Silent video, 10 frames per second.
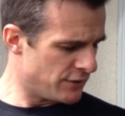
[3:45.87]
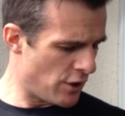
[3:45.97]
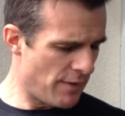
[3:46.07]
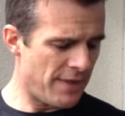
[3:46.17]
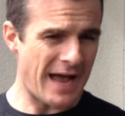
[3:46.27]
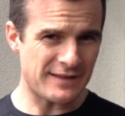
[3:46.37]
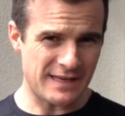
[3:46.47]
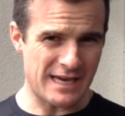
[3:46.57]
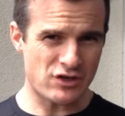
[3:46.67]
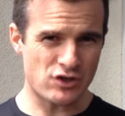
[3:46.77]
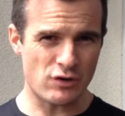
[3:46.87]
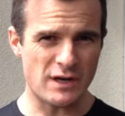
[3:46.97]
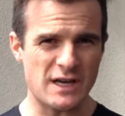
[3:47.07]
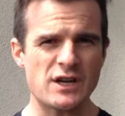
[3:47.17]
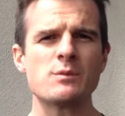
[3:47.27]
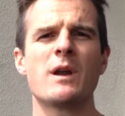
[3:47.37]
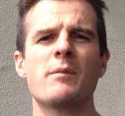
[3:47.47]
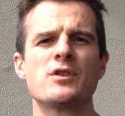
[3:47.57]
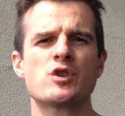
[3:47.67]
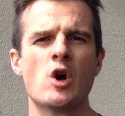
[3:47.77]
So that's external rotation, one
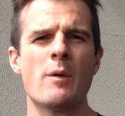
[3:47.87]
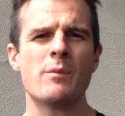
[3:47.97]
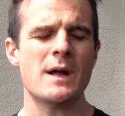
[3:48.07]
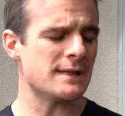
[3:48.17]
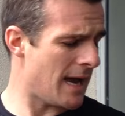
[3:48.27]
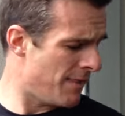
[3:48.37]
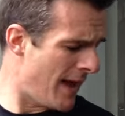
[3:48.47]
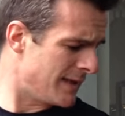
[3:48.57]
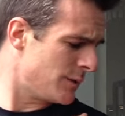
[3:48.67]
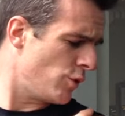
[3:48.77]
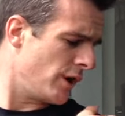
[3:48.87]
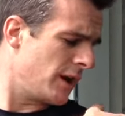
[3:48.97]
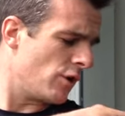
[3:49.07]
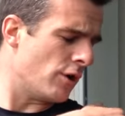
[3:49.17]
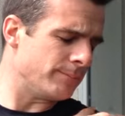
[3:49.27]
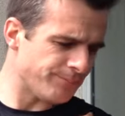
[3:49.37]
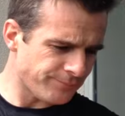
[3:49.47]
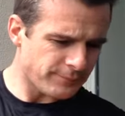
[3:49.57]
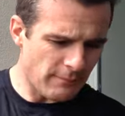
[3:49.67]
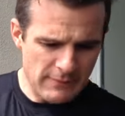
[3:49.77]
of the most common ones, and that's working on
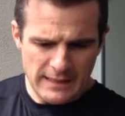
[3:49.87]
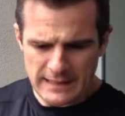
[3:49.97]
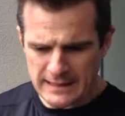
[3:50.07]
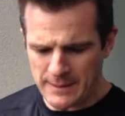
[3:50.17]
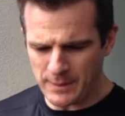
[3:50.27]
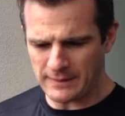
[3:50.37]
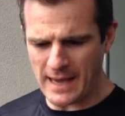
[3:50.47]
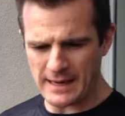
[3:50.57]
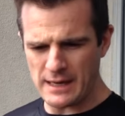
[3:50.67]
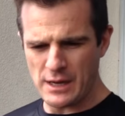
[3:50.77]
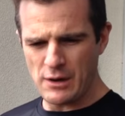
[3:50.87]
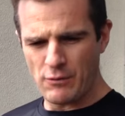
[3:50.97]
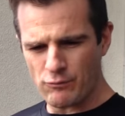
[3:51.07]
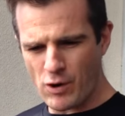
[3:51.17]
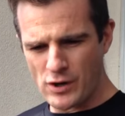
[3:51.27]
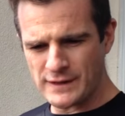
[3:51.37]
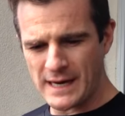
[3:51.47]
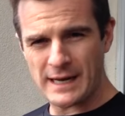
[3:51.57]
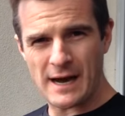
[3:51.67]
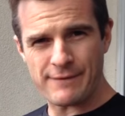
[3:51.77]
keeping that
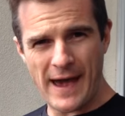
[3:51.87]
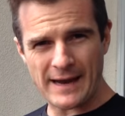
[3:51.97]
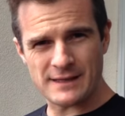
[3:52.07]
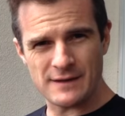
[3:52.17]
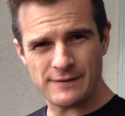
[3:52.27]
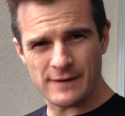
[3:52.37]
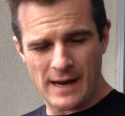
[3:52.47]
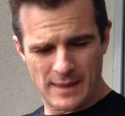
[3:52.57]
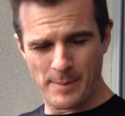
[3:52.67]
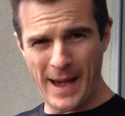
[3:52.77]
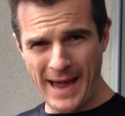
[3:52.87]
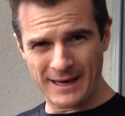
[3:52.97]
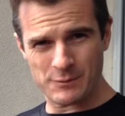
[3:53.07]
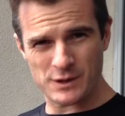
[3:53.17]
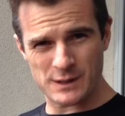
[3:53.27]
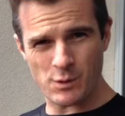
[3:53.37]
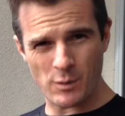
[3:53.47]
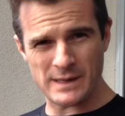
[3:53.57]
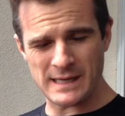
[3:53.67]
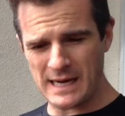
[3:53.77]
rotator cuff active in the back, which is
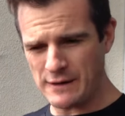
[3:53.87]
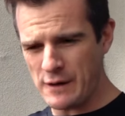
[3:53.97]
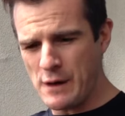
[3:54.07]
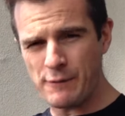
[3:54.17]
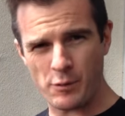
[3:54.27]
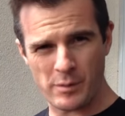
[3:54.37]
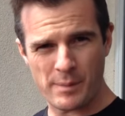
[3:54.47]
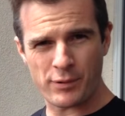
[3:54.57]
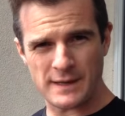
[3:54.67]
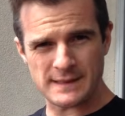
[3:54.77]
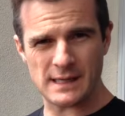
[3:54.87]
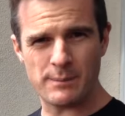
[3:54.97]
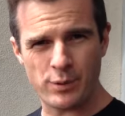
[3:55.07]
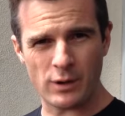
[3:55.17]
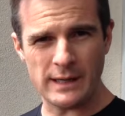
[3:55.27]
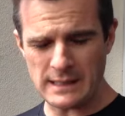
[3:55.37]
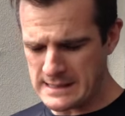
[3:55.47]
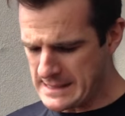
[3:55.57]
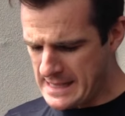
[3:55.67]
what we need for when we're pressing and pulling.